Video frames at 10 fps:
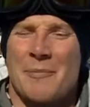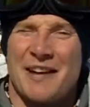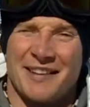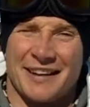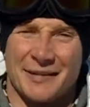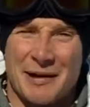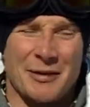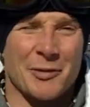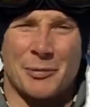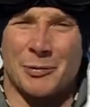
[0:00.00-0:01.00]
the best things
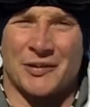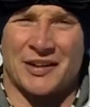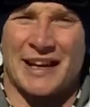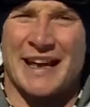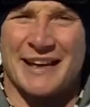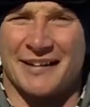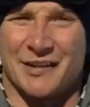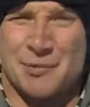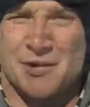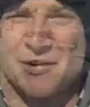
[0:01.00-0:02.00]
about the Port du Soleil is
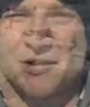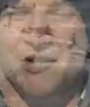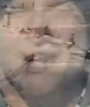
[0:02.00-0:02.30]
its parks.